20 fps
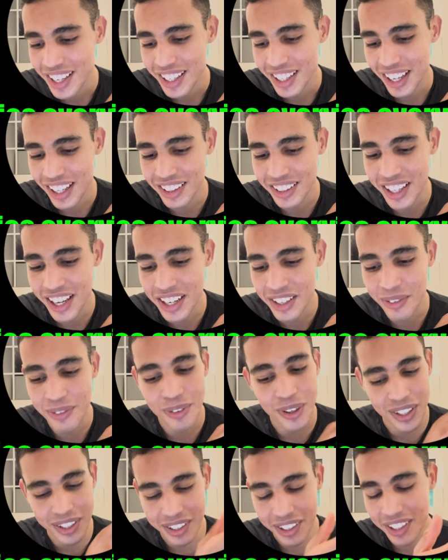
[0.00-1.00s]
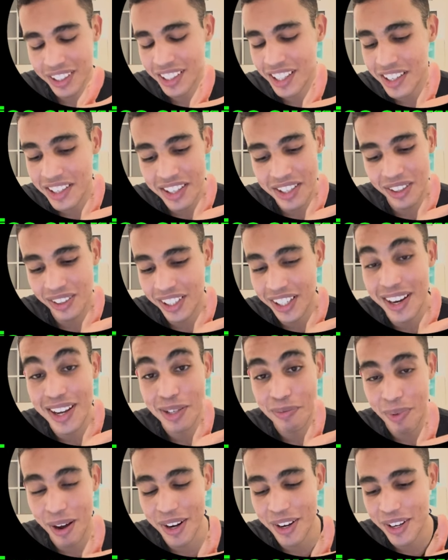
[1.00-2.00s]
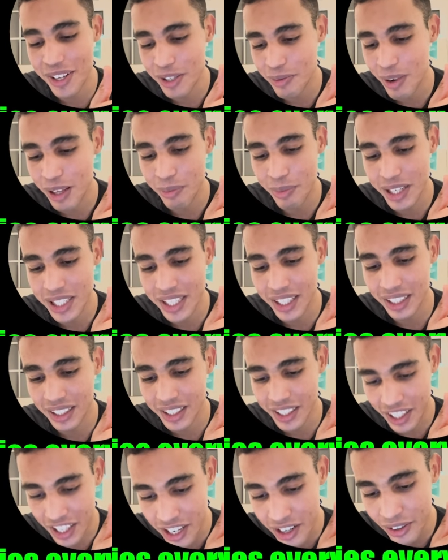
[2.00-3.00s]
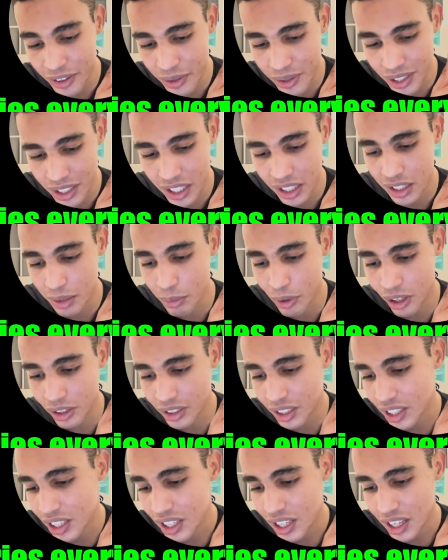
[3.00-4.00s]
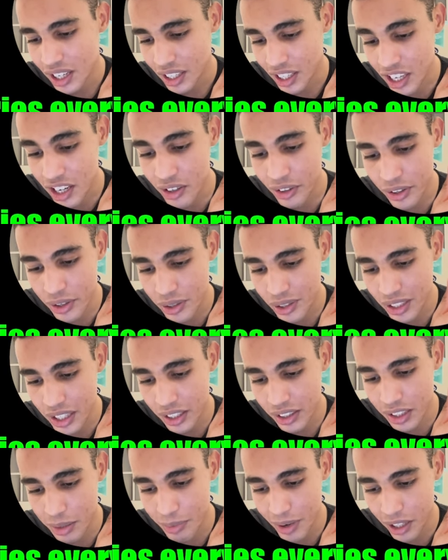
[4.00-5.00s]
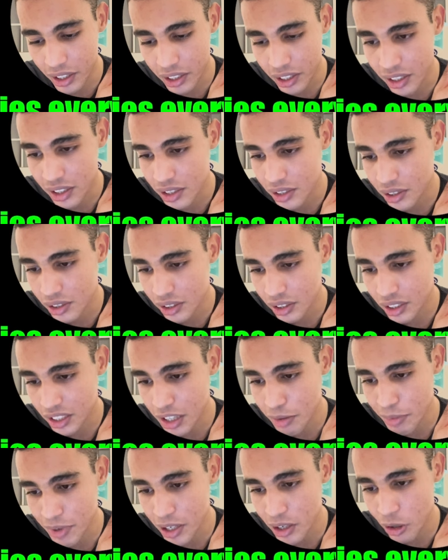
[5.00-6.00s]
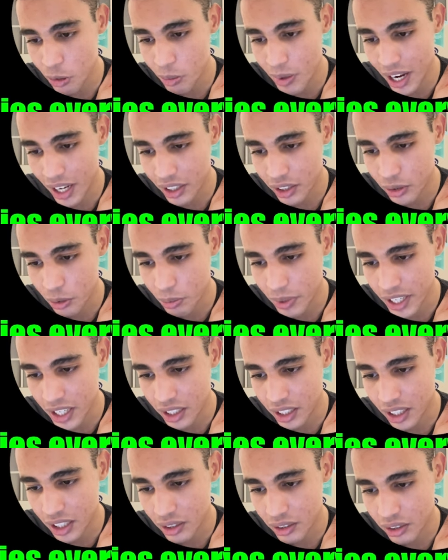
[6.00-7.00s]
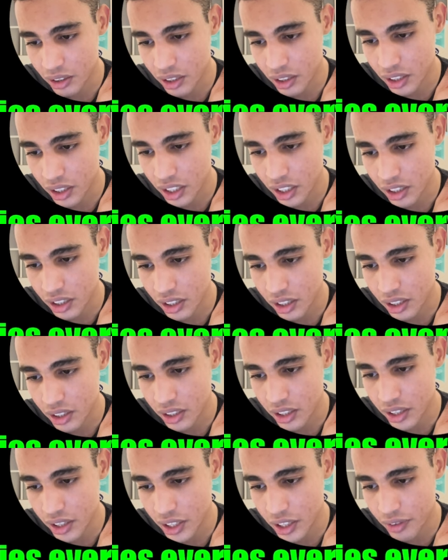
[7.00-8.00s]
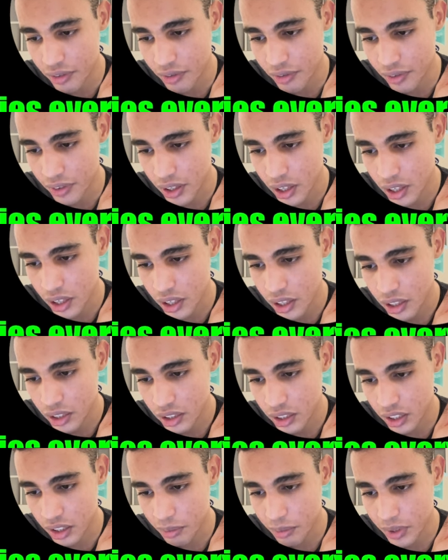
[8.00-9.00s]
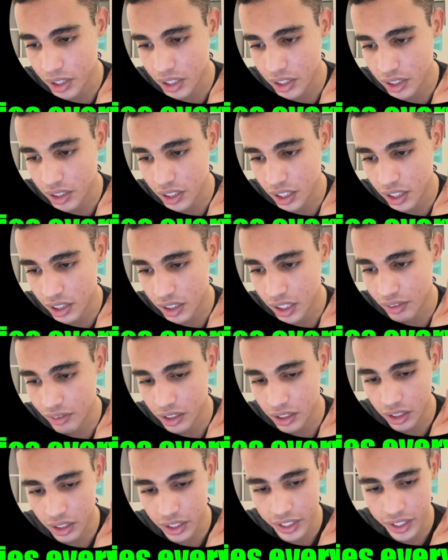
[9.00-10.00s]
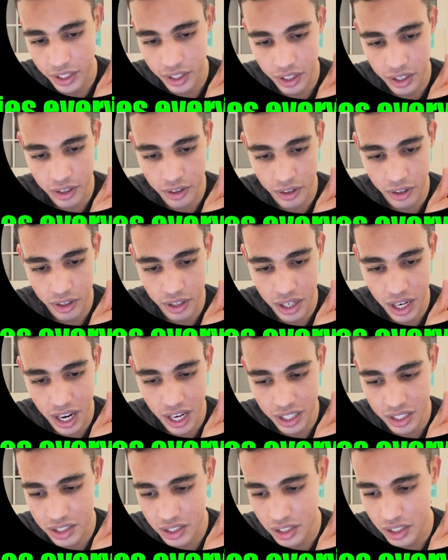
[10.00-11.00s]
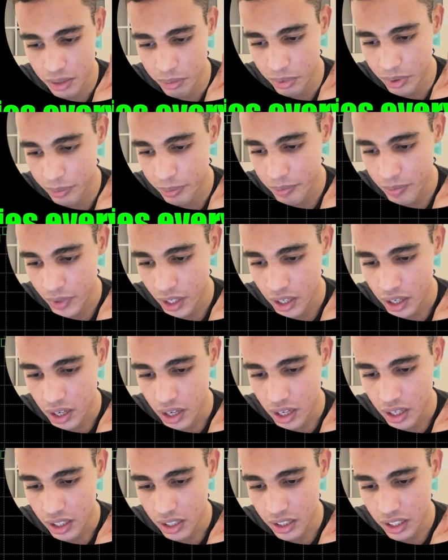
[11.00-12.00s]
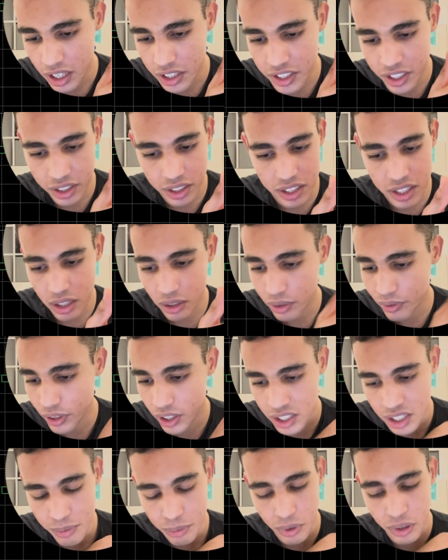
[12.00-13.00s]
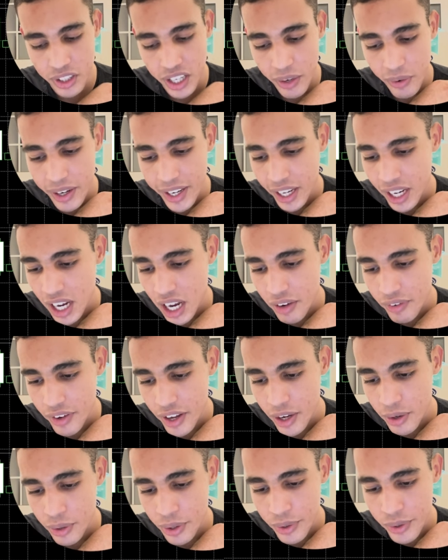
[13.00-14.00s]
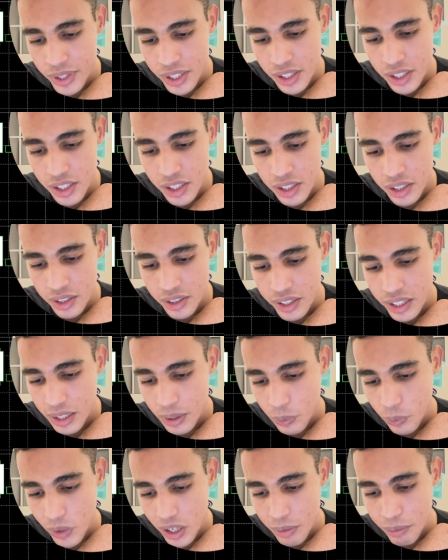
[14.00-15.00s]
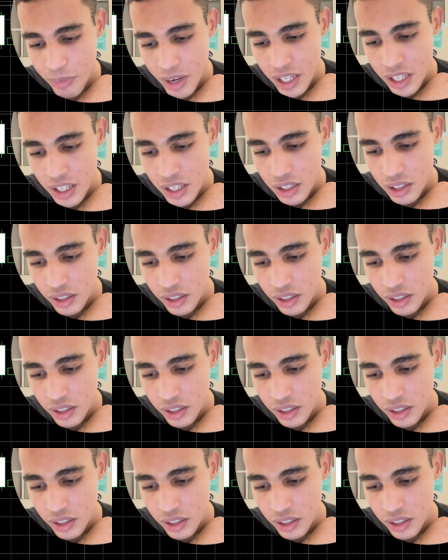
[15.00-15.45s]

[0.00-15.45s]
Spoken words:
and then, well, this is all in Spanish, but basically here you select the bot, here you select the market. So let me go back to my account in Deriv. Let me, double click here, accept, and check this out. For example, now I have Euro USD, 1 minute